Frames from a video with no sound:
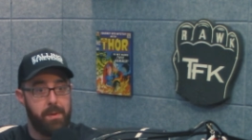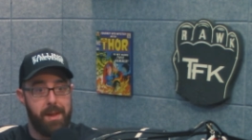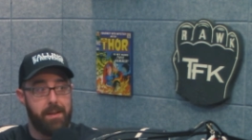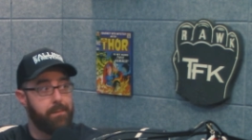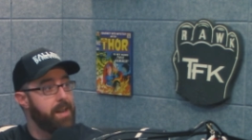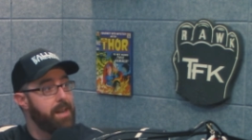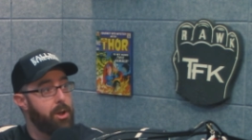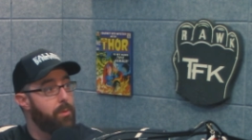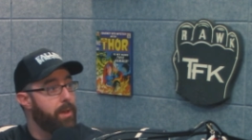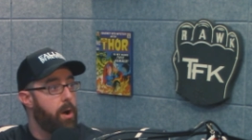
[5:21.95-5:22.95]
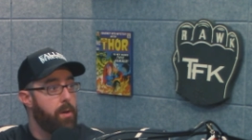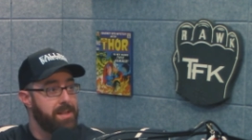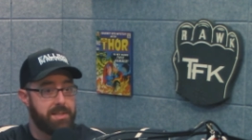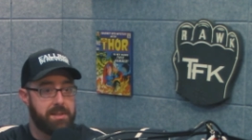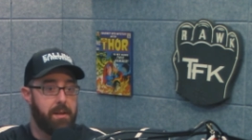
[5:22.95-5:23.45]
We made a video, like all
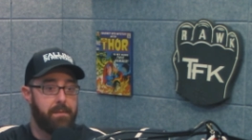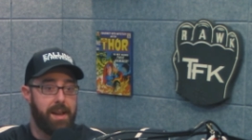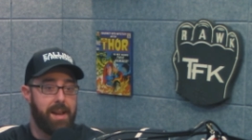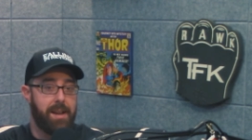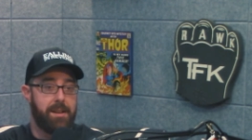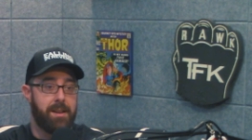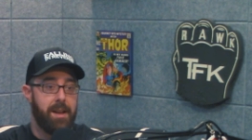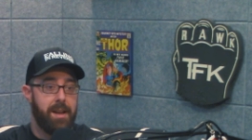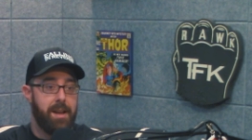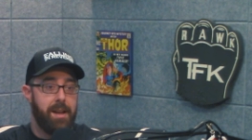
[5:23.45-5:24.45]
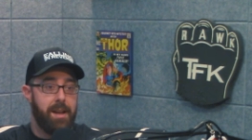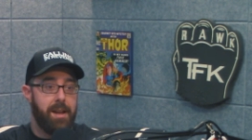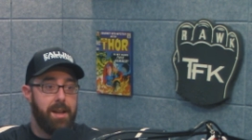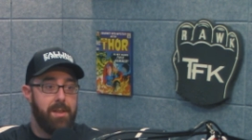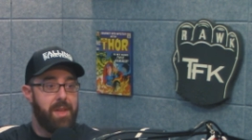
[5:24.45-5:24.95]
that stuff, and
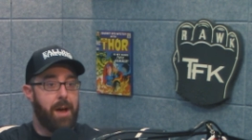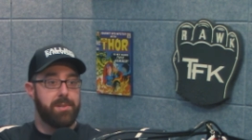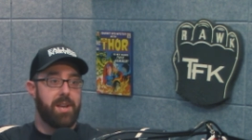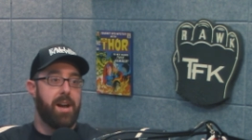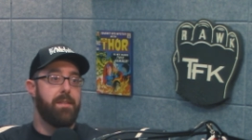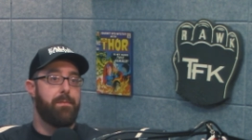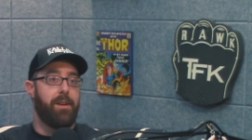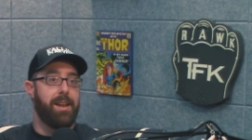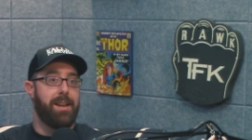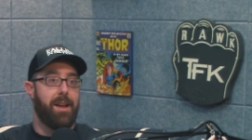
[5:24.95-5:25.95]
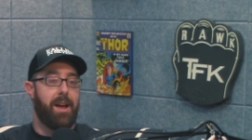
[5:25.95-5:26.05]
that was kind of like